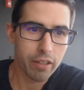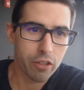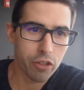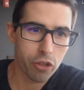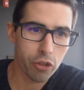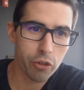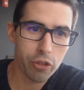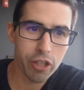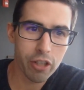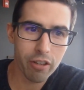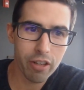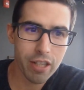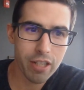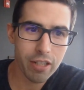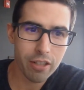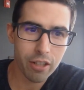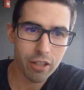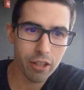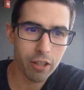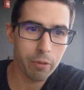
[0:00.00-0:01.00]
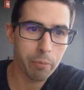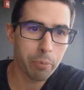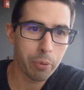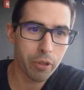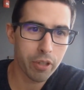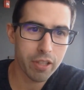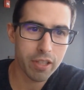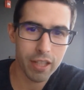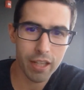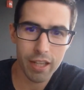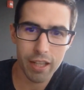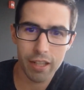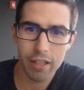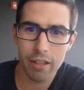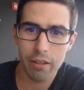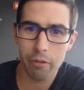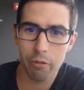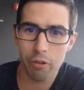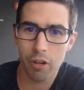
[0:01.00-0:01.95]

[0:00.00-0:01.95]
junior intern puts in a